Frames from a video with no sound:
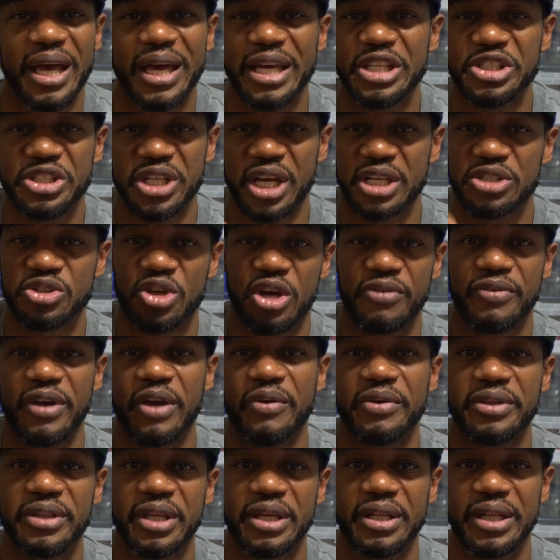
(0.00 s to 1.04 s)
it checks off
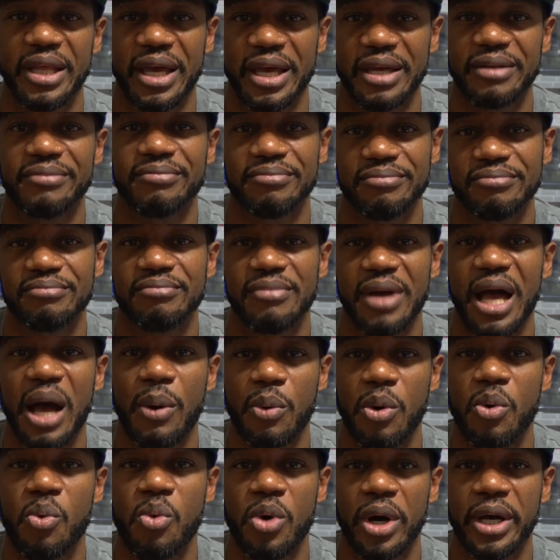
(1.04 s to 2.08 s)
everything that I
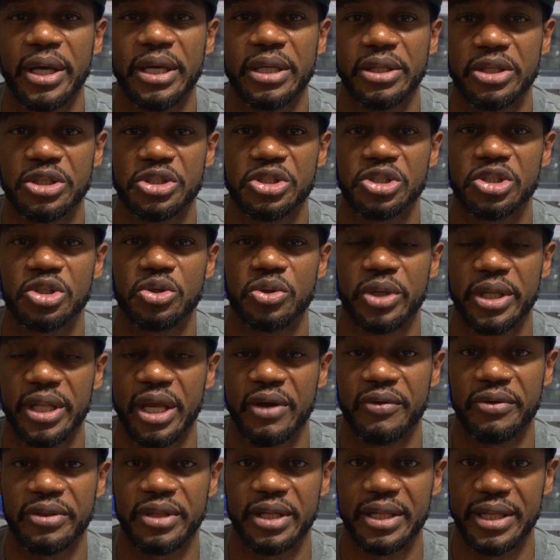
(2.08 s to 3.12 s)
would want in the shoe and
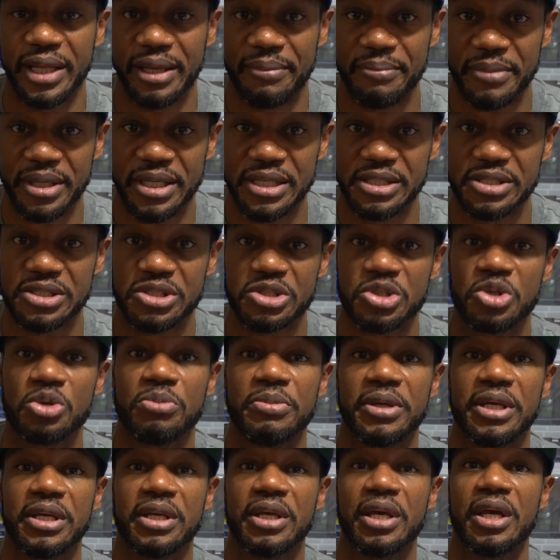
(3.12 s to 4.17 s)
everything that means to
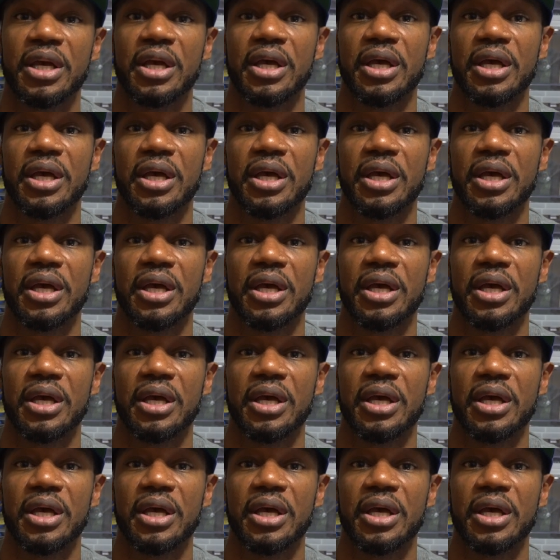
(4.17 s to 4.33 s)
me